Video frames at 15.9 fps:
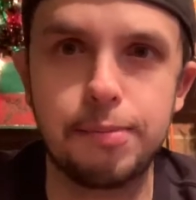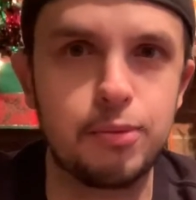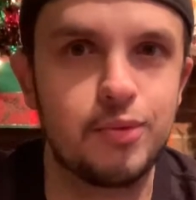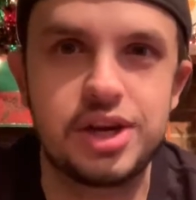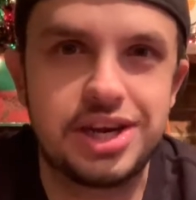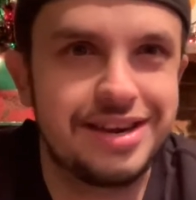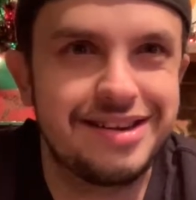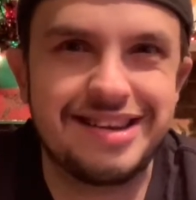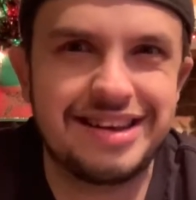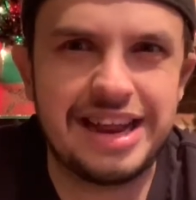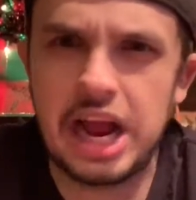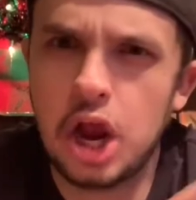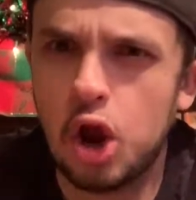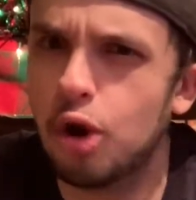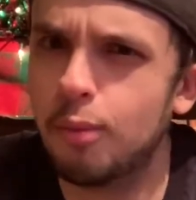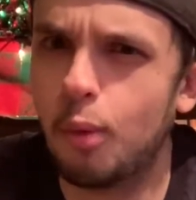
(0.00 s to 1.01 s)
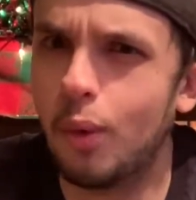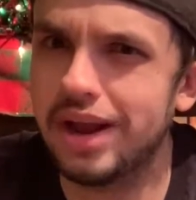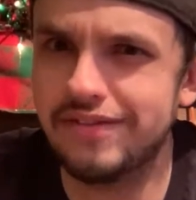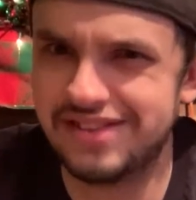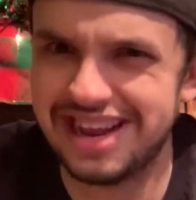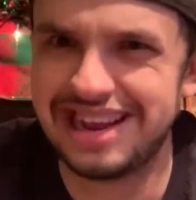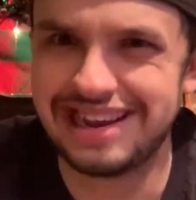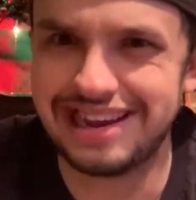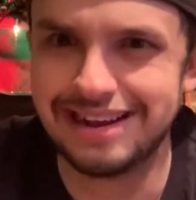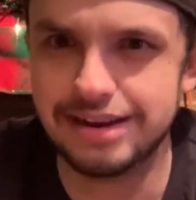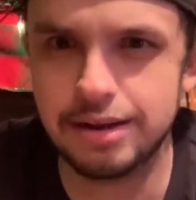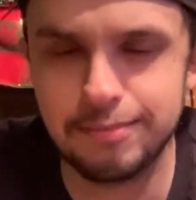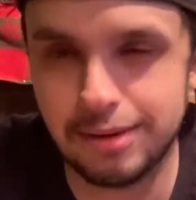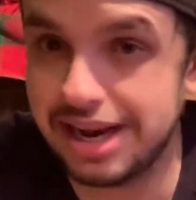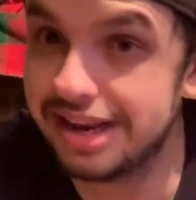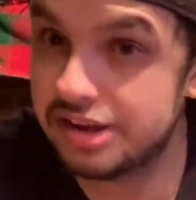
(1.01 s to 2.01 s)
which is a terrible way of saying it.
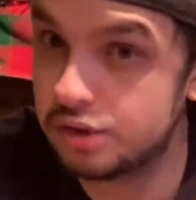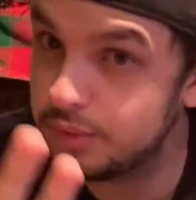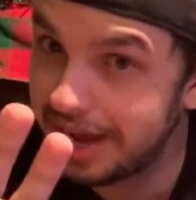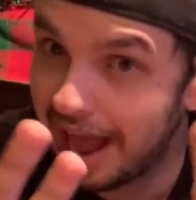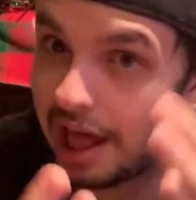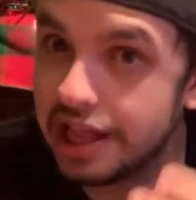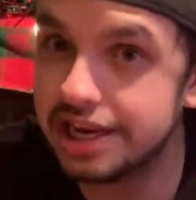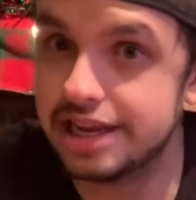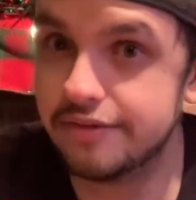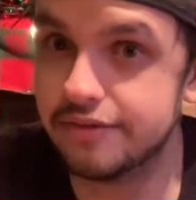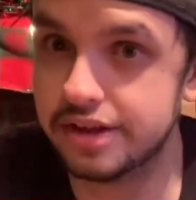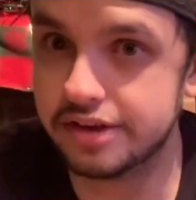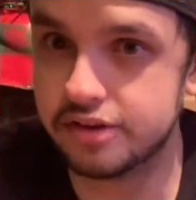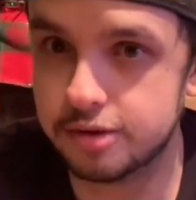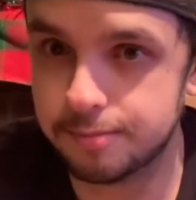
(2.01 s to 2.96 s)
But that's the reality of this.